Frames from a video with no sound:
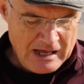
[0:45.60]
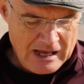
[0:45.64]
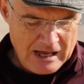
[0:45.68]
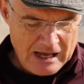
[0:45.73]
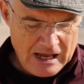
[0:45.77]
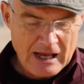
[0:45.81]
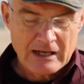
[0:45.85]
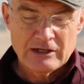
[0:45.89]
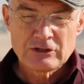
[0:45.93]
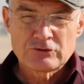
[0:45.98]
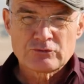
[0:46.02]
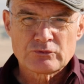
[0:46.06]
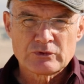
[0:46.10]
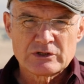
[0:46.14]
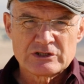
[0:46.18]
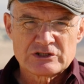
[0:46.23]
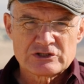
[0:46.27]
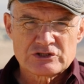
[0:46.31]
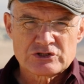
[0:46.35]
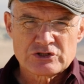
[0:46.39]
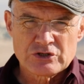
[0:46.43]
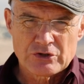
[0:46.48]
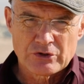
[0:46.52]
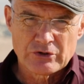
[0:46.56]
and
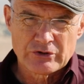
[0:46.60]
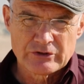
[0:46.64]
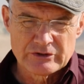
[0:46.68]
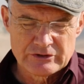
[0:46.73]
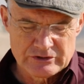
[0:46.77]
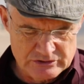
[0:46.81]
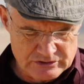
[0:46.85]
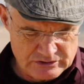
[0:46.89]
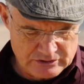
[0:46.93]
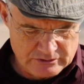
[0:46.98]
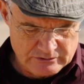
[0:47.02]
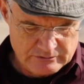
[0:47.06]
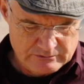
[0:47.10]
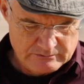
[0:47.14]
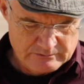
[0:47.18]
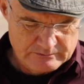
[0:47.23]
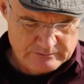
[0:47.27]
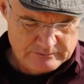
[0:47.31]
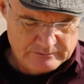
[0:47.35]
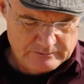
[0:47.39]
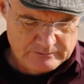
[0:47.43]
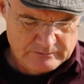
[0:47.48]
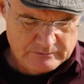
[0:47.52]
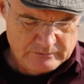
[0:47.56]
turned
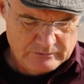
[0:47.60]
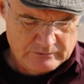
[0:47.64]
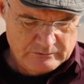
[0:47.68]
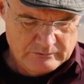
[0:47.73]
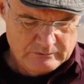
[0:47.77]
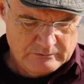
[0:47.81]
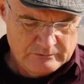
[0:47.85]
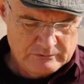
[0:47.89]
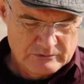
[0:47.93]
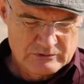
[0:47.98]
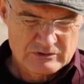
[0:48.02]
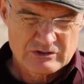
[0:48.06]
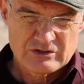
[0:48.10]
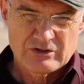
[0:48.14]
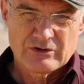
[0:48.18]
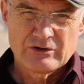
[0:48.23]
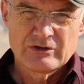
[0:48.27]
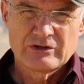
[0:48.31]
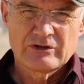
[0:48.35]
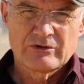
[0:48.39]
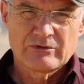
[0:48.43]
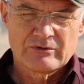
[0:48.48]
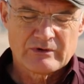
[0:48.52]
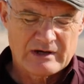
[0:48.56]

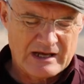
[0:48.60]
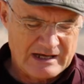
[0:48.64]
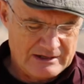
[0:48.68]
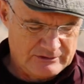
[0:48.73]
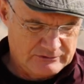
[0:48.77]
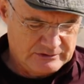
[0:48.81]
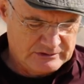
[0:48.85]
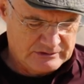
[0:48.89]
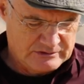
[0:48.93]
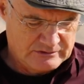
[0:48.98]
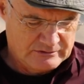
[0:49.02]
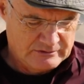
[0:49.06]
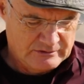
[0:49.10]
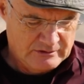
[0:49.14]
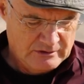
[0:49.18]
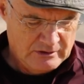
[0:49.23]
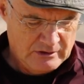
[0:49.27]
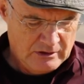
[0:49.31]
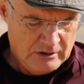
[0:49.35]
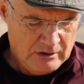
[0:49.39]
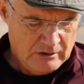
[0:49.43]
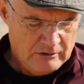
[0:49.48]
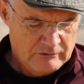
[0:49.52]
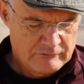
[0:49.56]
around
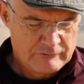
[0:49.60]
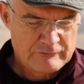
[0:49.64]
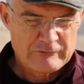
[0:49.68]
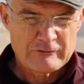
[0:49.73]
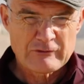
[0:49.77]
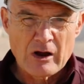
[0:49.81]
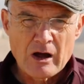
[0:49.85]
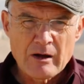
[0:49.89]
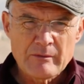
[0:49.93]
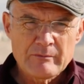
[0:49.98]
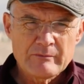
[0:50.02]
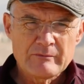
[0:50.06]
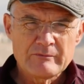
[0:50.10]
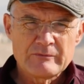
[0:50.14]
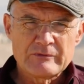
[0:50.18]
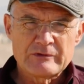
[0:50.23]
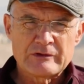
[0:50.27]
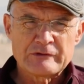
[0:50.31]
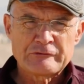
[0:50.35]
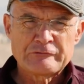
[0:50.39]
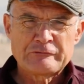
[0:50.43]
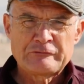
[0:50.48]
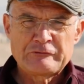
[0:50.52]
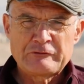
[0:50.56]
from
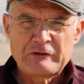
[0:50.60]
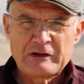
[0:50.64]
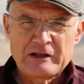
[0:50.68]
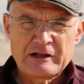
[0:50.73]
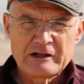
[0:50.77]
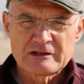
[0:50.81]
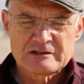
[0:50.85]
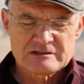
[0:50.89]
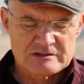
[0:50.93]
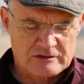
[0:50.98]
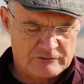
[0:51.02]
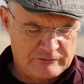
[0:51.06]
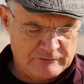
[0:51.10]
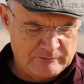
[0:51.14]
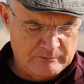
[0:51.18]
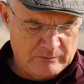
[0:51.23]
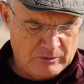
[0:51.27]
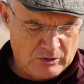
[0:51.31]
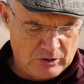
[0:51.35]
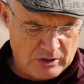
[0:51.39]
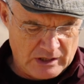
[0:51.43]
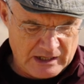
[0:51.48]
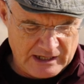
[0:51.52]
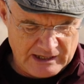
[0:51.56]
the fields of
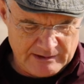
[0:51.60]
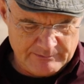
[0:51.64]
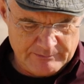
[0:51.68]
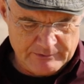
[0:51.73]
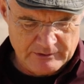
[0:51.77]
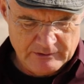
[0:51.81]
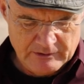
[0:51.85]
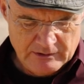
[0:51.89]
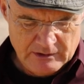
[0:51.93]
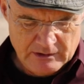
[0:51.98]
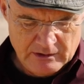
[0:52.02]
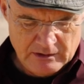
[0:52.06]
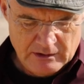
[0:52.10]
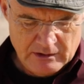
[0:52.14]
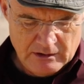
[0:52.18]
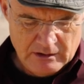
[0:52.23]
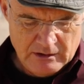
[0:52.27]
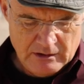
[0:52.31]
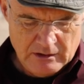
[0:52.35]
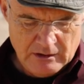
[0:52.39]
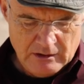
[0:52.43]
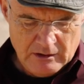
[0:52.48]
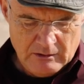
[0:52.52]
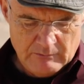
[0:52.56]
Moab,
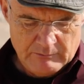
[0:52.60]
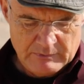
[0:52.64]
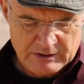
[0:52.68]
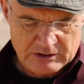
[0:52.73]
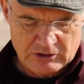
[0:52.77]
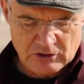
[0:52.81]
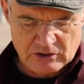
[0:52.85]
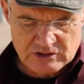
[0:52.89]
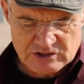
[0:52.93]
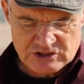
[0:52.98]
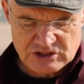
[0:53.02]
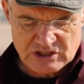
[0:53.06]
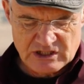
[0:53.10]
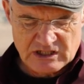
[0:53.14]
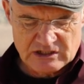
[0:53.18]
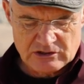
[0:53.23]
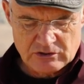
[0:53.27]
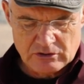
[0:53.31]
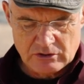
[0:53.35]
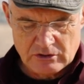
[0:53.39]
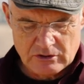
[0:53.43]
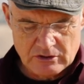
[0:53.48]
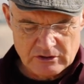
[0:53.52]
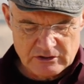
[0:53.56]
because she had
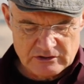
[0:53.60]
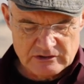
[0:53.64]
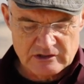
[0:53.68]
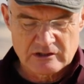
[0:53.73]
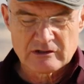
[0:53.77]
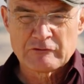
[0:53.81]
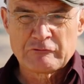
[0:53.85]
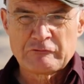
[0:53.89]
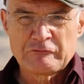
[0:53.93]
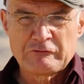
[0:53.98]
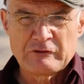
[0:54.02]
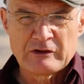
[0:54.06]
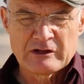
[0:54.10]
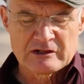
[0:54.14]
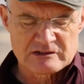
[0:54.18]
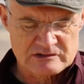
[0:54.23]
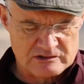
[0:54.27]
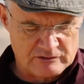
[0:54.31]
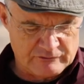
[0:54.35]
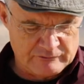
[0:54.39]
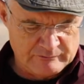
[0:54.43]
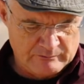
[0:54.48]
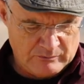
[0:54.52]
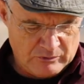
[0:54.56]
heard in the fields
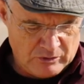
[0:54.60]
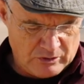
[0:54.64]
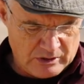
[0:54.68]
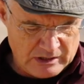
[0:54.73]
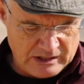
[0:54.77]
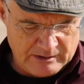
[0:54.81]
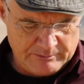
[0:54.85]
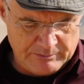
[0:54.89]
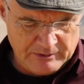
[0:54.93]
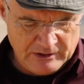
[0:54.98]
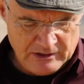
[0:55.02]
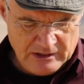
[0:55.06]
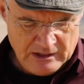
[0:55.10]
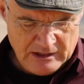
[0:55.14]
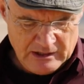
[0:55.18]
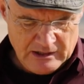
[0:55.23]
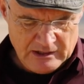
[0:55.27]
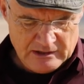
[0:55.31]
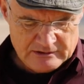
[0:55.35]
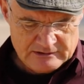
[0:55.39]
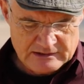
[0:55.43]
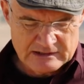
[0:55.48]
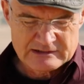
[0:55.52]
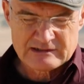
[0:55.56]
of Moab
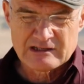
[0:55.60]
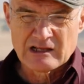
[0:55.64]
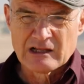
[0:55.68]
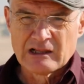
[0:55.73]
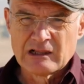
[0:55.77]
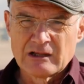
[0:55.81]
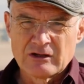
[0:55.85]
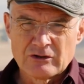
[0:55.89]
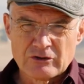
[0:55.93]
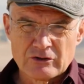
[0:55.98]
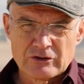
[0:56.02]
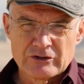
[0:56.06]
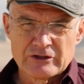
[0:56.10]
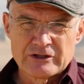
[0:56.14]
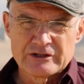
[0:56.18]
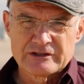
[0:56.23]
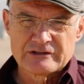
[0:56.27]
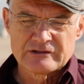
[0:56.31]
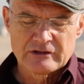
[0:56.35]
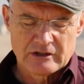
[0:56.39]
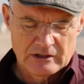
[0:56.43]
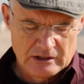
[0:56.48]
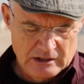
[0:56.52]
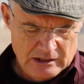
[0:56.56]
that the
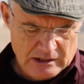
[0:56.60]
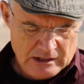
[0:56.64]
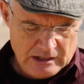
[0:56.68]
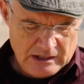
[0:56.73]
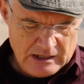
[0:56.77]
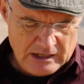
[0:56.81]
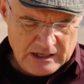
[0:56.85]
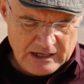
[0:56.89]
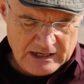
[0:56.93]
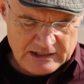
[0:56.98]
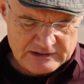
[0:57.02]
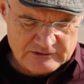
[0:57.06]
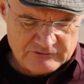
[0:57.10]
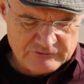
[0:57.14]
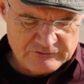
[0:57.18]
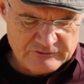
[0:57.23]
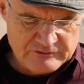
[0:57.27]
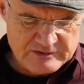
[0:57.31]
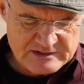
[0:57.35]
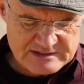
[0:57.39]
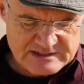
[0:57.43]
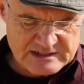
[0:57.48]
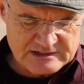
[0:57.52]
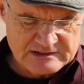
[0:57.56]
Lord had
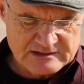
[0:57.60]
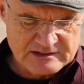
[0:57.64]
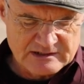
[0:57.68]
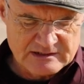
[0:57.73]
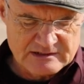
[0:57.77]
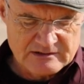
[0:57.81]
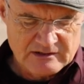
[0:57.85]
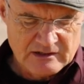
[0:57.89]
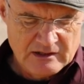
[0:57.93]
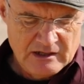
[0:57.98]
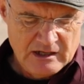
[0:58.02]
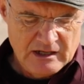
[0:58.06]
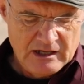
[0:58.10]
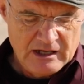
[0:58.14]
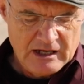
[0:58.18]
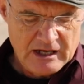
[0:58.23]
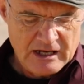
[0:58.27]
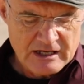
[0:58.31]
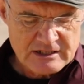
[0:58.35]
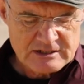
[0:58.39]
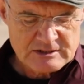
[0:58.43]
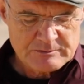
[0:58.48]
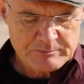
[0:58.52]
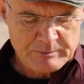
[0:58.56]
visited
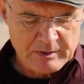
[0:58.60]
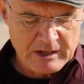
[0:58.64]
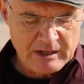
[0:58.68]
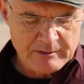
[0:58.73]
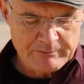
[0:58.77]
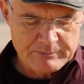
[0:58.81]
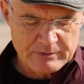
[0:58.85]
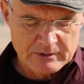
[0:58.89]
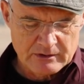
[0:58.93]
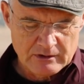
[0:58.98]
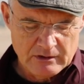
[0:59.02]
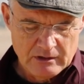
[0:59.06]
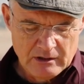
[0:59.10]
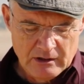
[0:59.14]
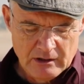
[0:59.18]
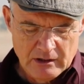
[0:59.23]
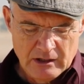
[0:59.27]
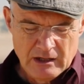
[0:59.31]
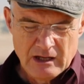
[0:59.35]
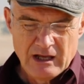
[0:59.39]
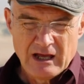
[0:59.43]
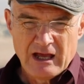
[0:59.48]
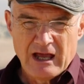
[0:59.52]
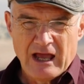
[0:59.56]
his people
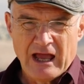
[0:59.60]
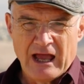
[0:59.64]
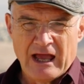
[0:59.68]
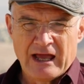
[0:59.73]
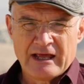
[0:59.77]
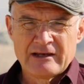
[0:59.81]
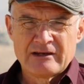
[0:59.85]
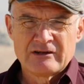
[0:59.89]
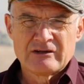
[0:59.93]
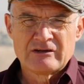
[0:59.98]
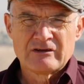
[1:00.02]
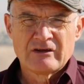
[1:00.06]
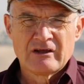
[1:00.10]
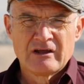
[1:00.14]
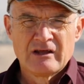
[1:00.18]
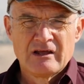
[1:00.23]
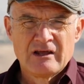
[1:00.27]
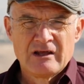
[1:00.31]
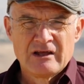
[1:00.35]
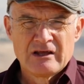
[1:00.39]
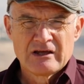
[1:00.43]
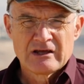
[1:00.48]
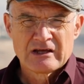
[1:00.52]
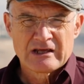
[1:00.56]
and
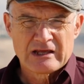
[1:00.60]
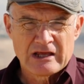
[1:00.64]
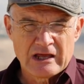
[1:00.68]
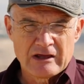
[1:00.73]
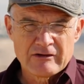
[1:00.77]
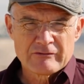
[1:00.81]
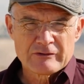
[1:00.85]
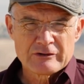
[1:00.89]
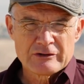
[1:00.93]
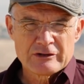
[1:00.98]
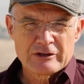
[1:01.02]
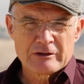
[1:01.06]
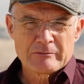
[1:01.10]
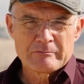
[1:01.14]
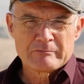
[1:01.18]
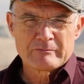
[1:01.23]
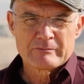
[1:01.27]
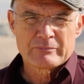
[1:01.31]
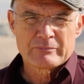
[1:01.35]
given them